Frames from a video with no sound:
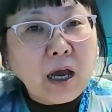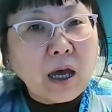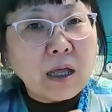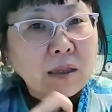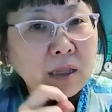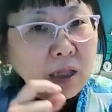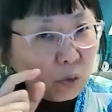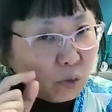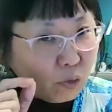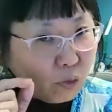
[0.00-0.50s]

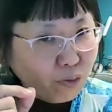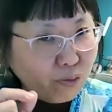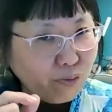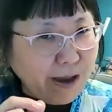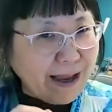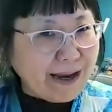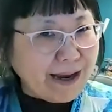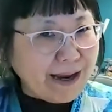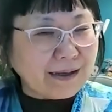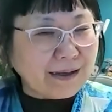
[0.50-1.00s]
the
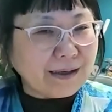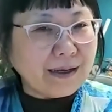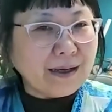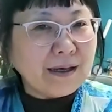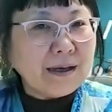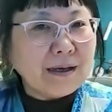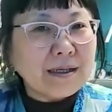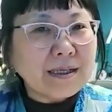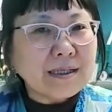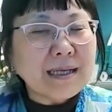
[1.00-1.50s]
credit,
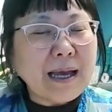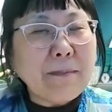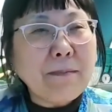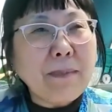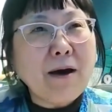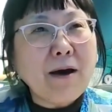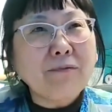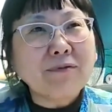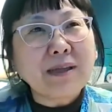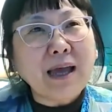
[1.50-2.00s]
some
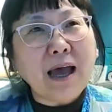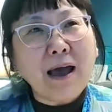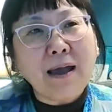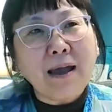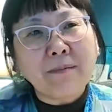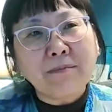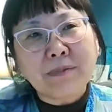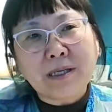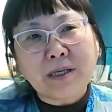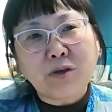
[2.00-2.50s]
of
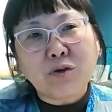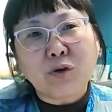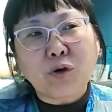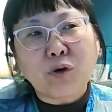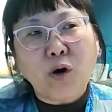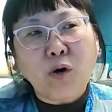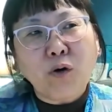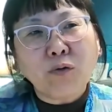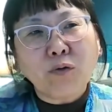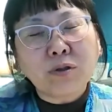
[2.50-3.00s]
times you
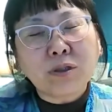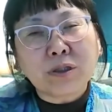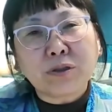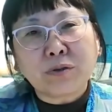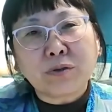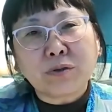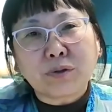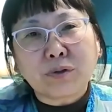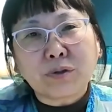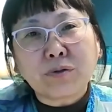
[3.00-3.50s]
go
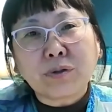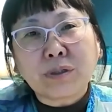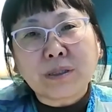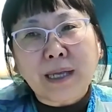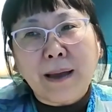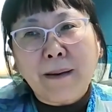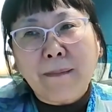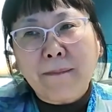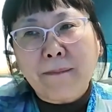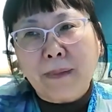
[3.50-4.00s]
to do
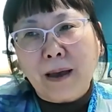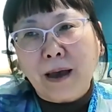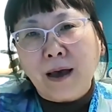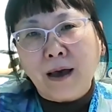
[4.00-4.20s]
some